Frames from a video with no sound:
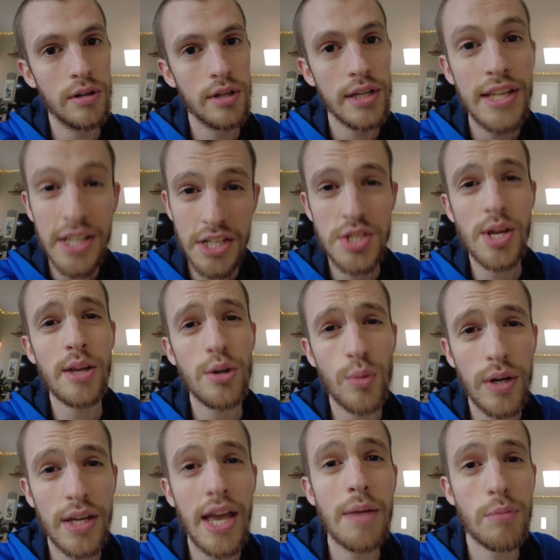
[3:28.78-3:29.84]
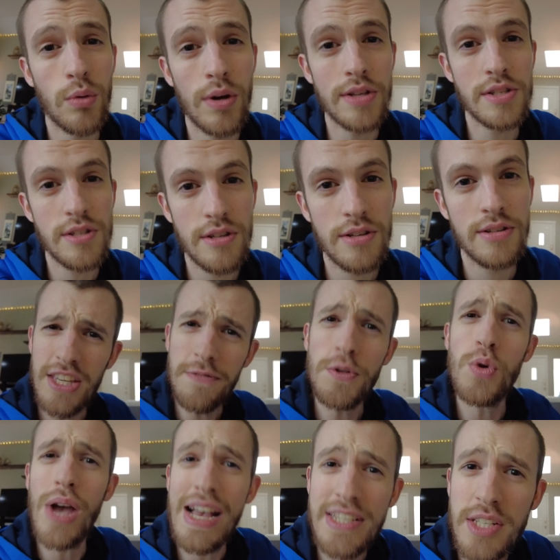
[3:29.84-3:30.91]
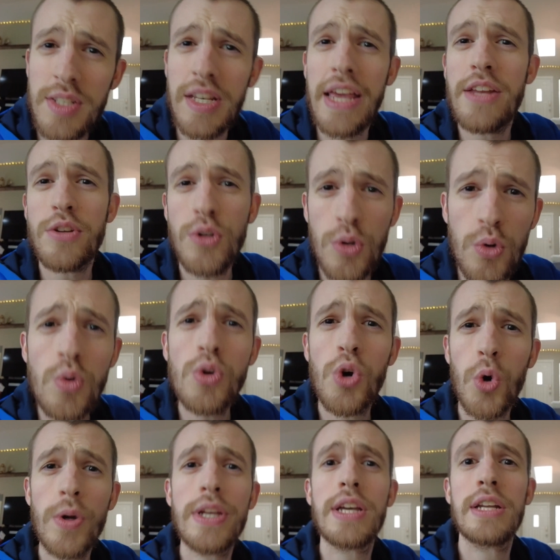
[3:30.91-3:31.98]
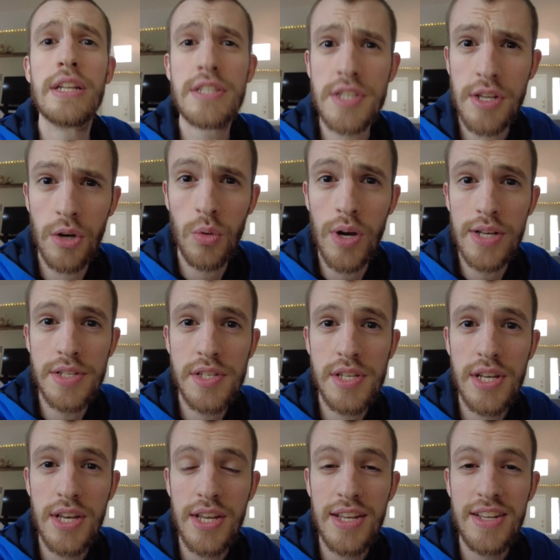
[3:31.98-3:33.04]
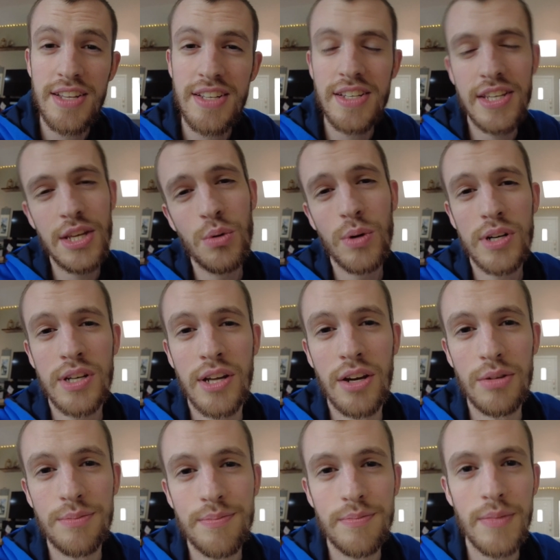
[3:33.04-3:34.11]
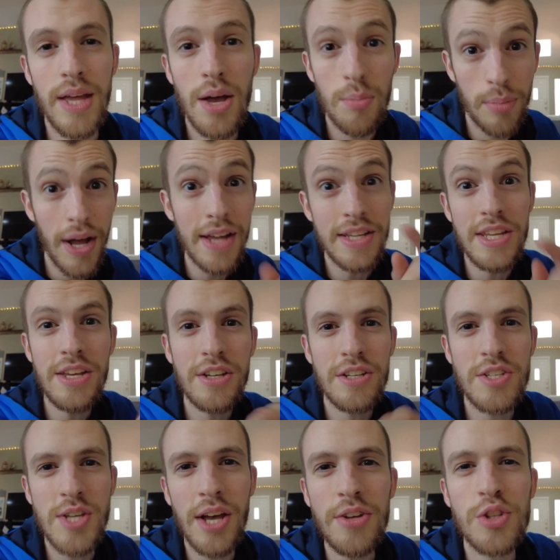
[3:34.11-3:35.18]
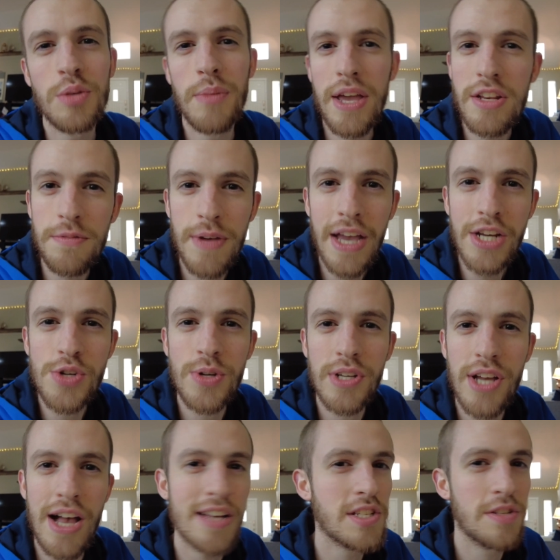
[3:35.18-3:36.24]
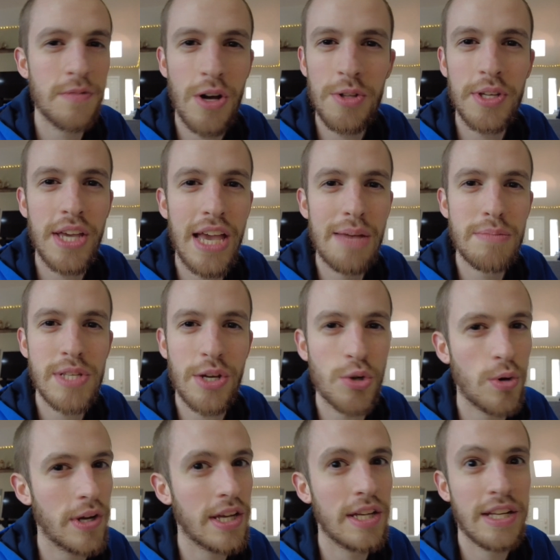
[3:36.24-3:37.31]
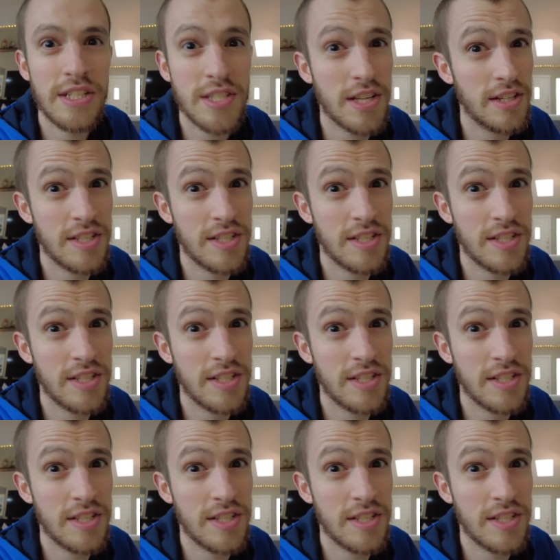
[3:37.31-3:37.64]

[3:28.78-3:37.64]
he could tell you what game it was. If you asked Nate who Corey Konieczka was, he wouldn't know. But he could tell you the manufacturing cost of all the games that Corey Konieczka